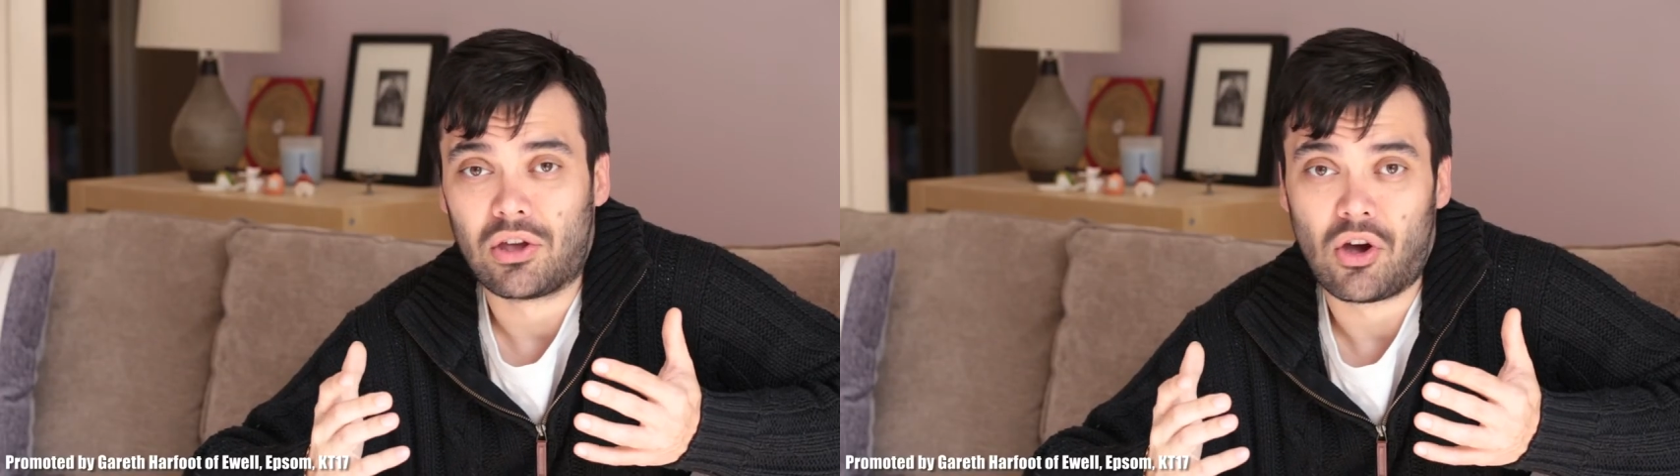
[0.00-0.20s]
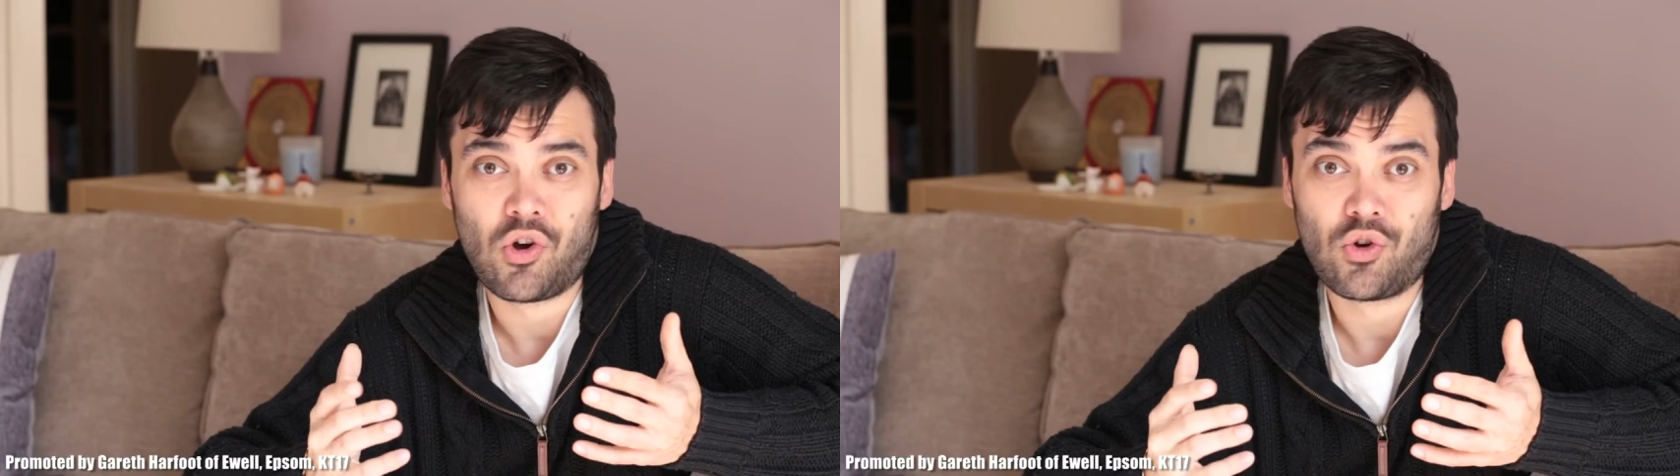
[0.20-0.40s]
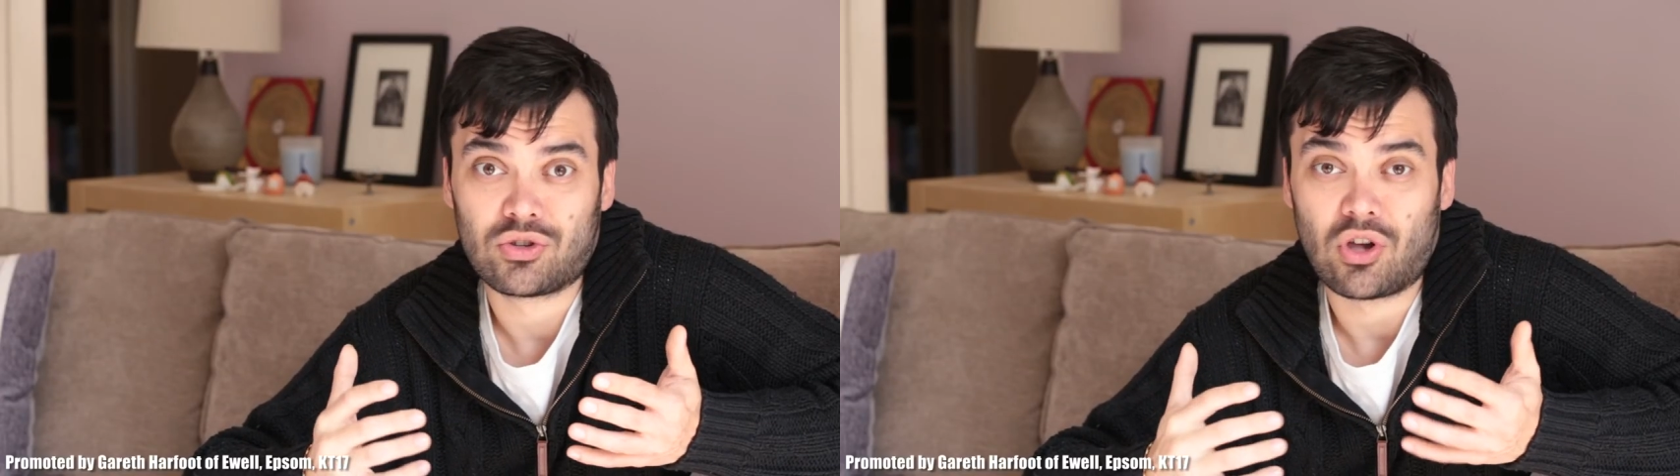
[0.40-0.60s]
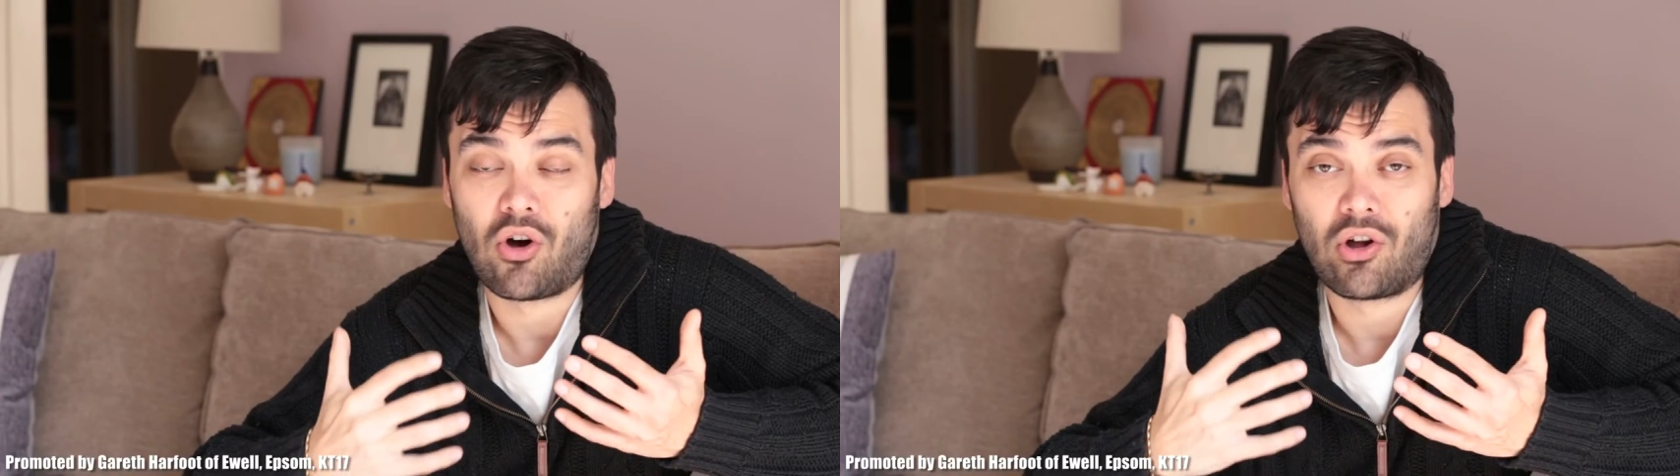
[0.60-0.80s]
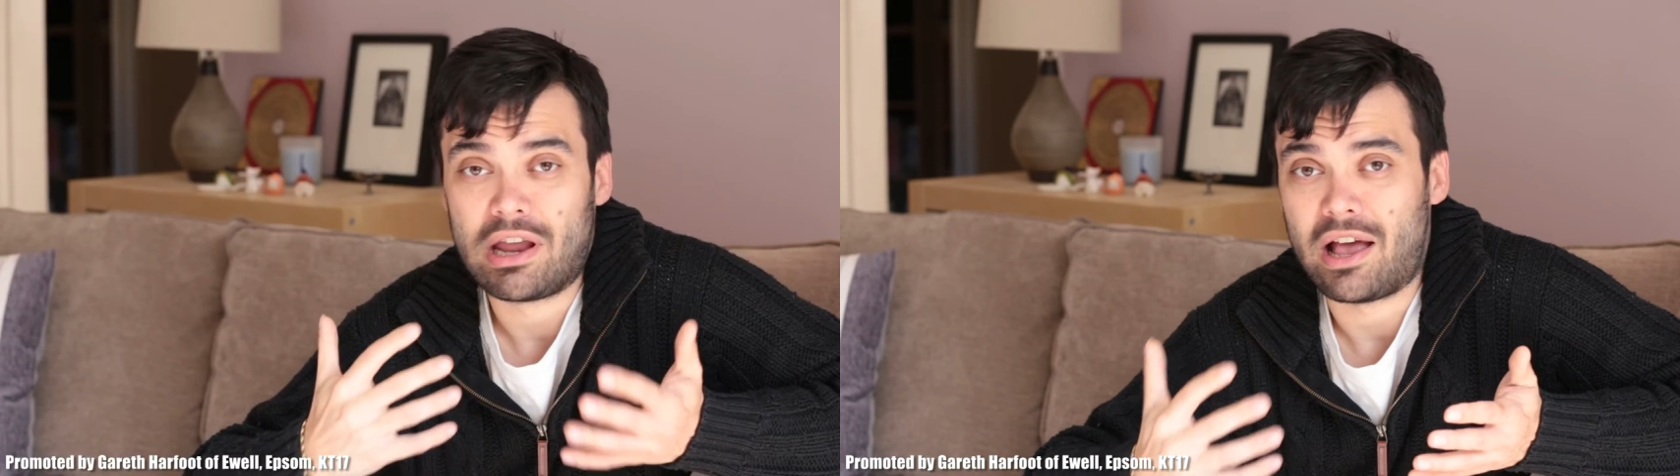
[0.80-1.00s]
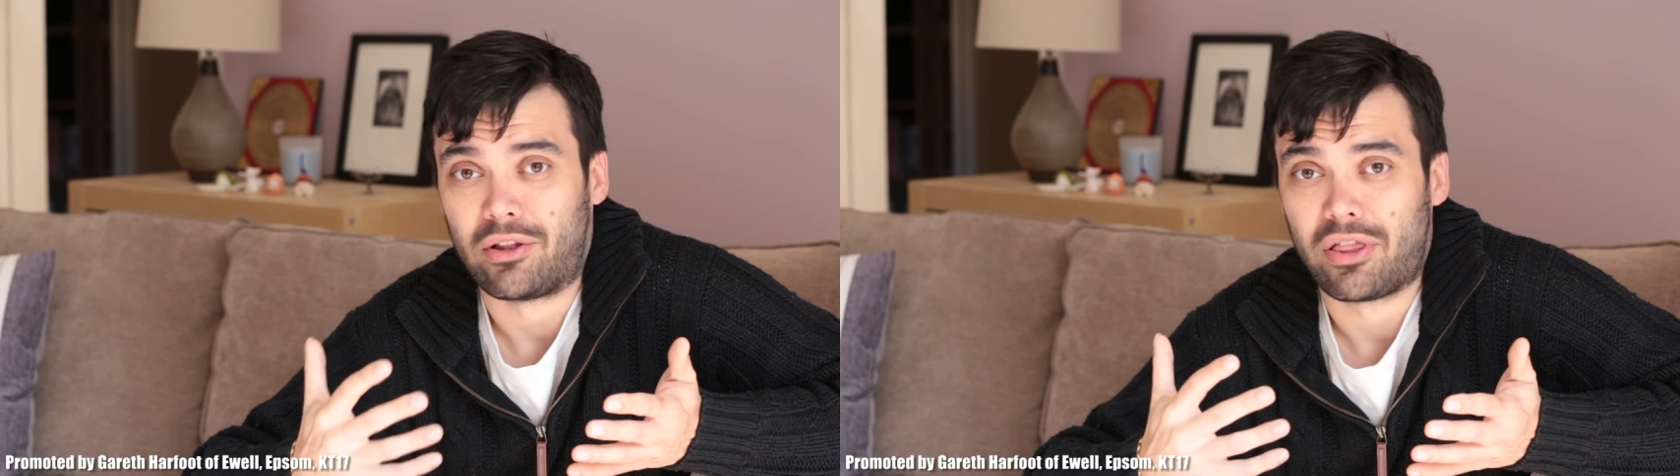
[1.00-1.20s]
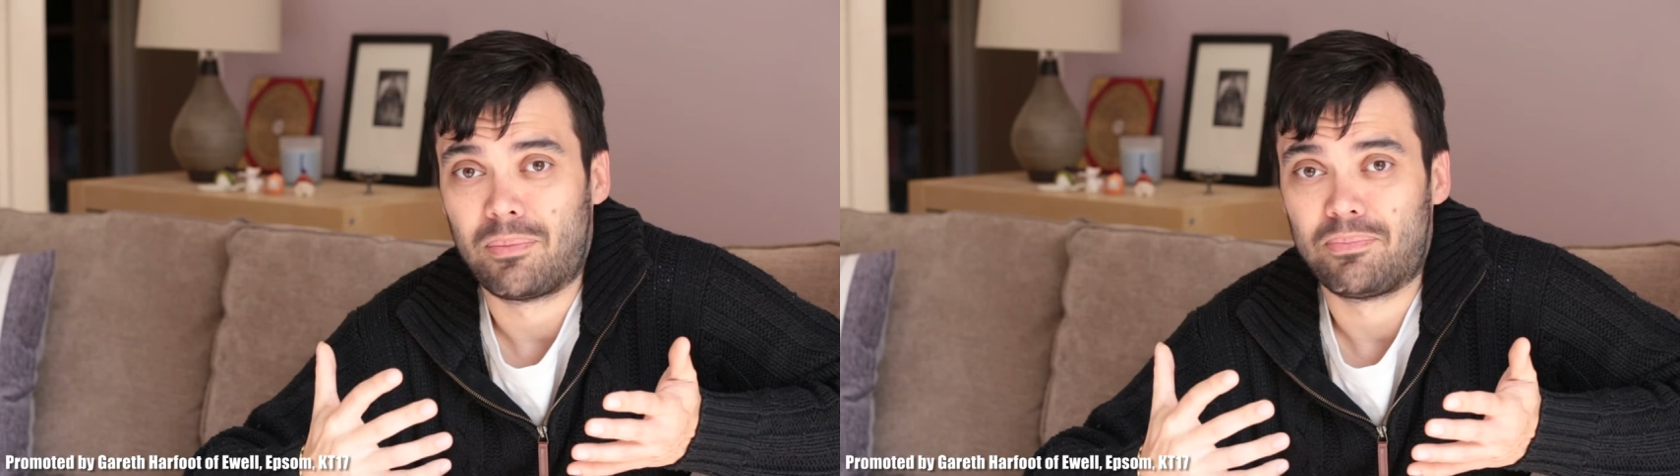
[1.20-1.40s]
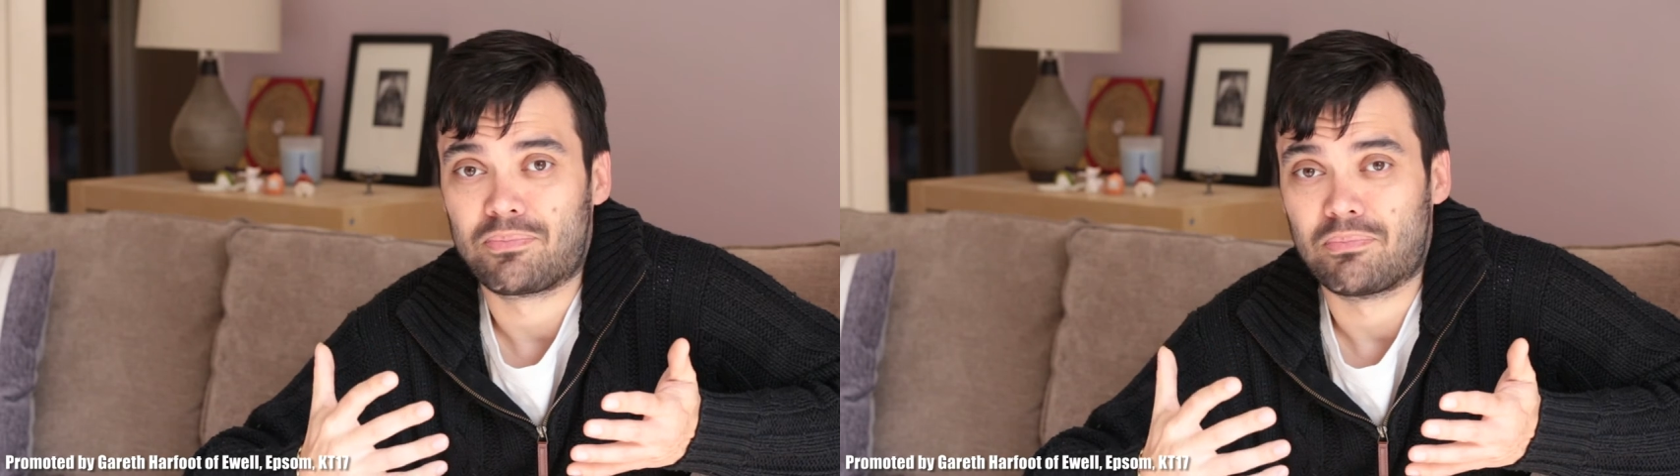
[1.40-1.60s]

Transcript: goes on health,